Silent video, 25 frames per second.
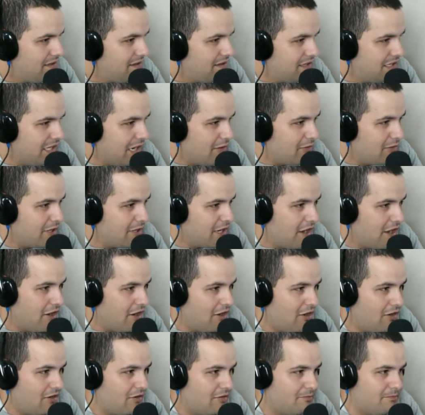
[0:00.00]
there we
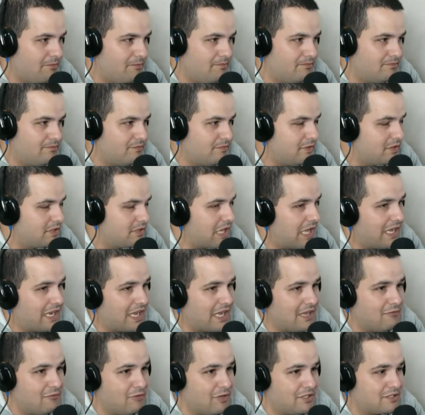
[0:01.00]
go. Mm,
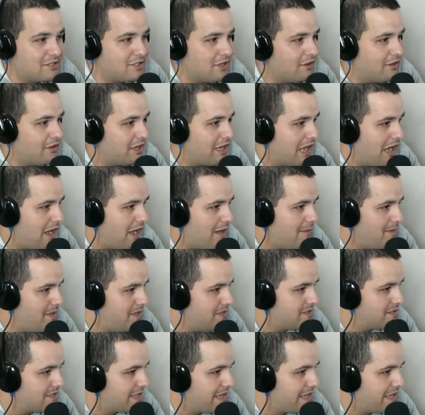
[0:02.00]
again, read some of the comments.